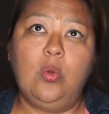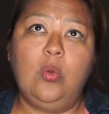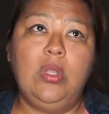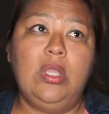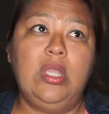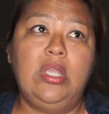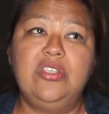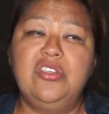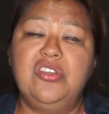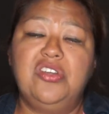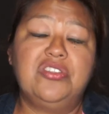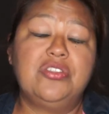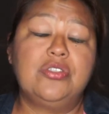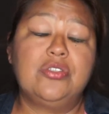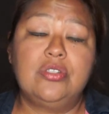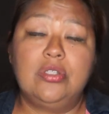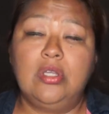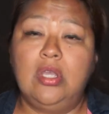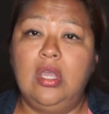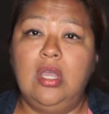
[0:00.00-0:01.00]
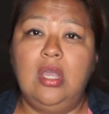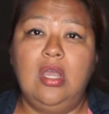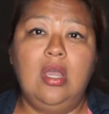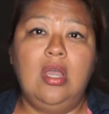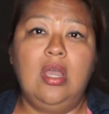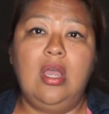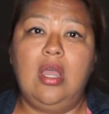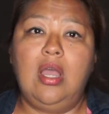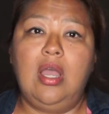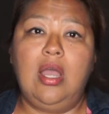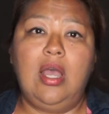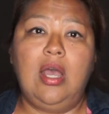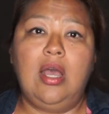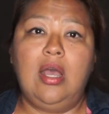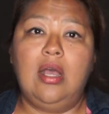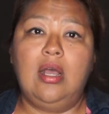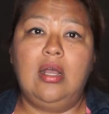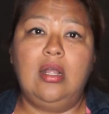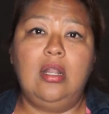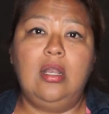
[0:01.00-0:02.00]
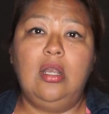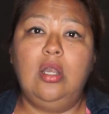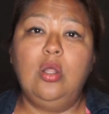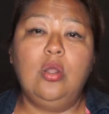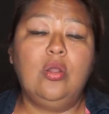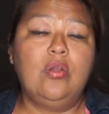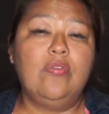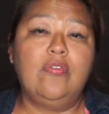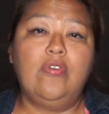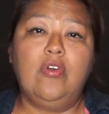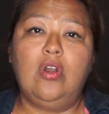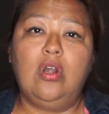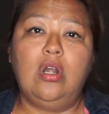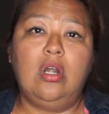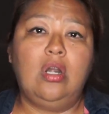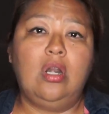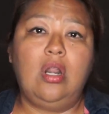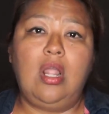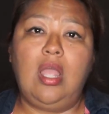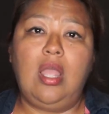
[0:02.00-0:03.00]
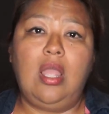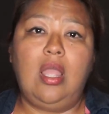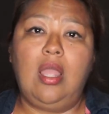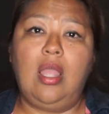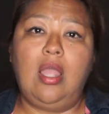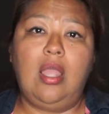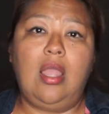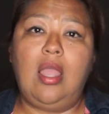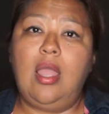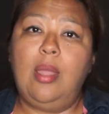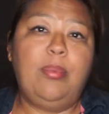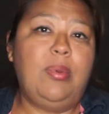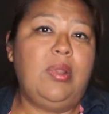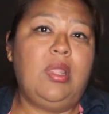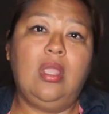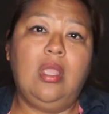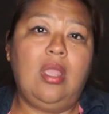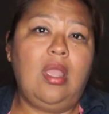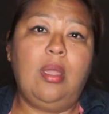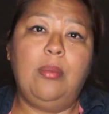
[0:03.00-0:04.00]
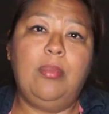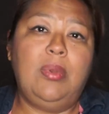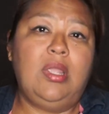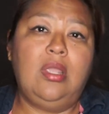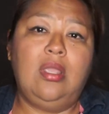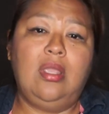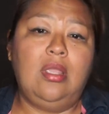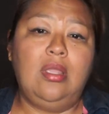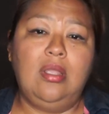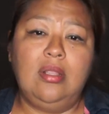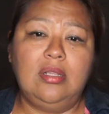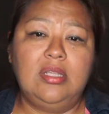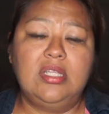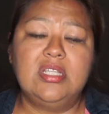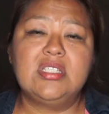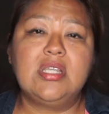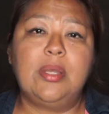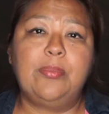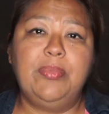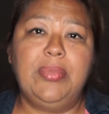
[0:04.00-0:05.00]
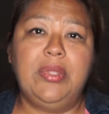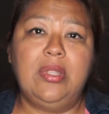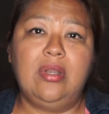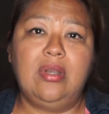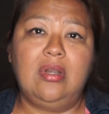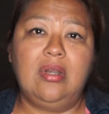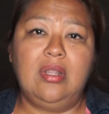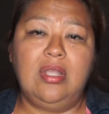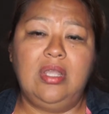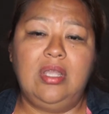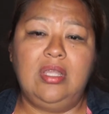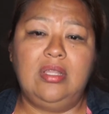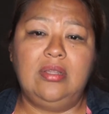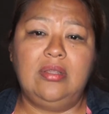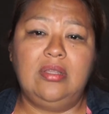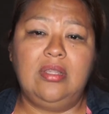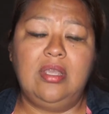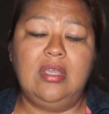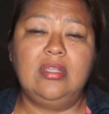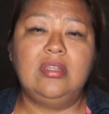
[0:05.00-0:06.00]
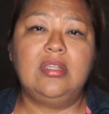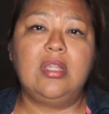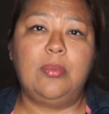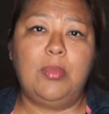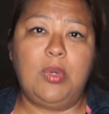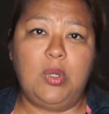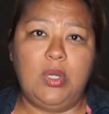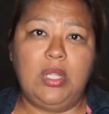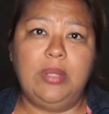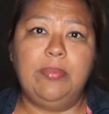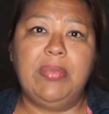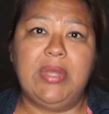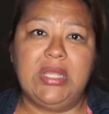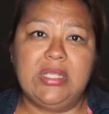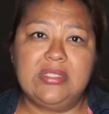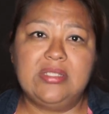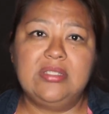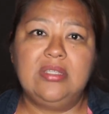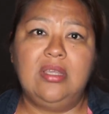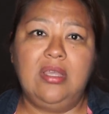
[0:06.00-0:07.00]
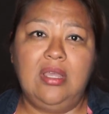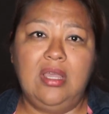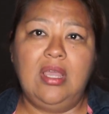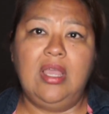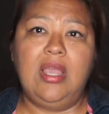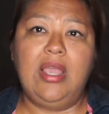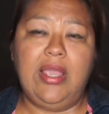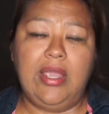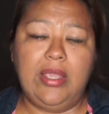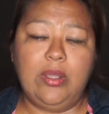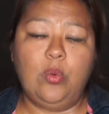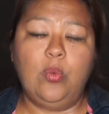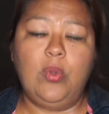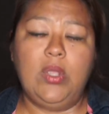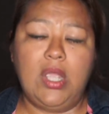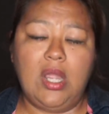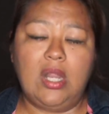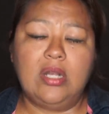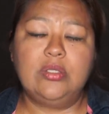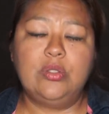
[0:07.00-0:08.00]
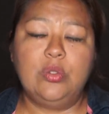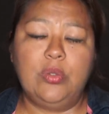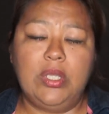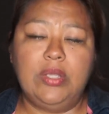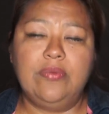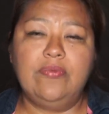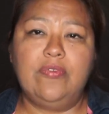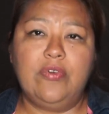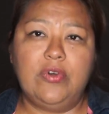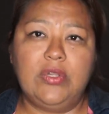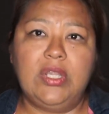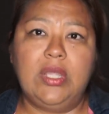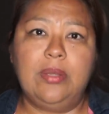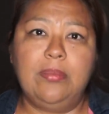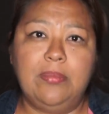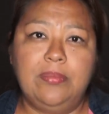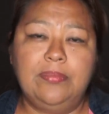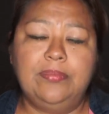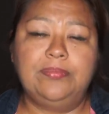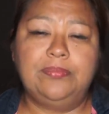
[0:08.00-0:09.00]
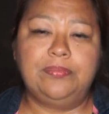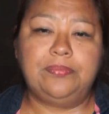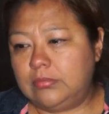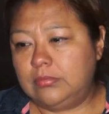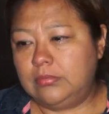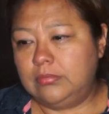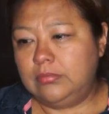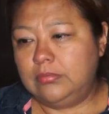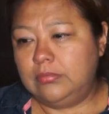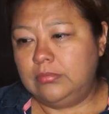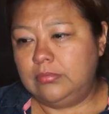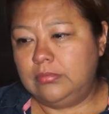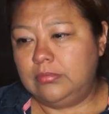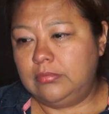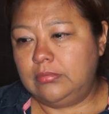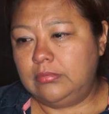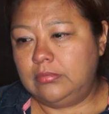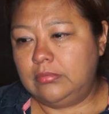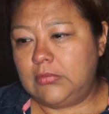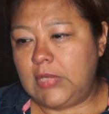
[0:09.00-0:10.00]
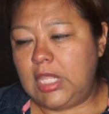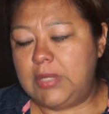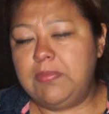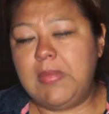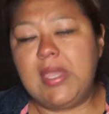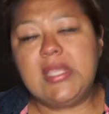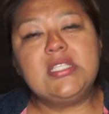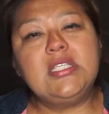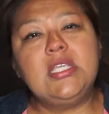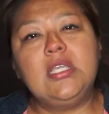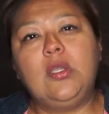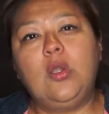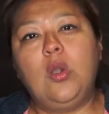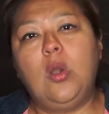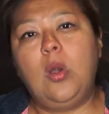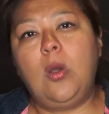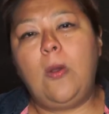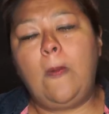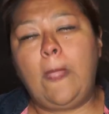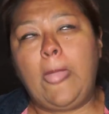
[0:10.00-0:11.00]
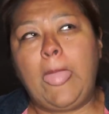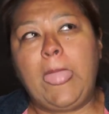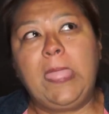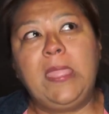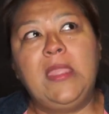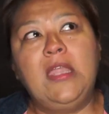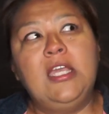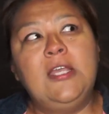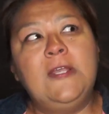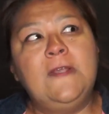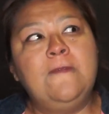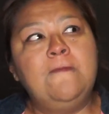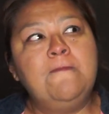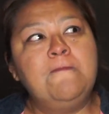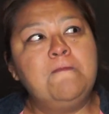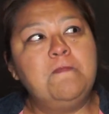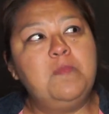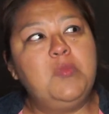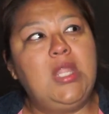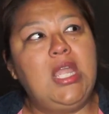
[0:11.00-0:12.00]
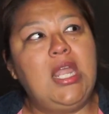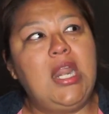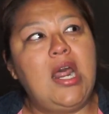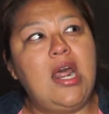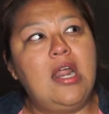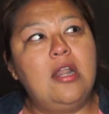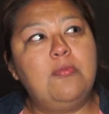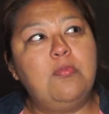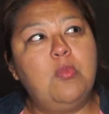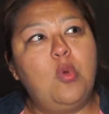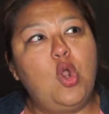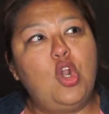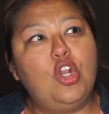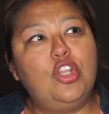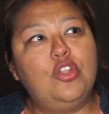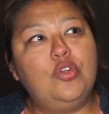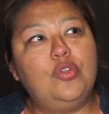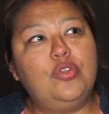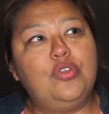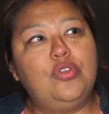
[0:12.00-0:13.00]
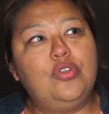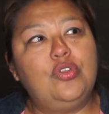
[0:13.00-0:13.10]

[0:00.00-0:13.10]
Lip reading: we just look for every disappear in Tamaulipas, and we are doing for them. In Mexico, there are more than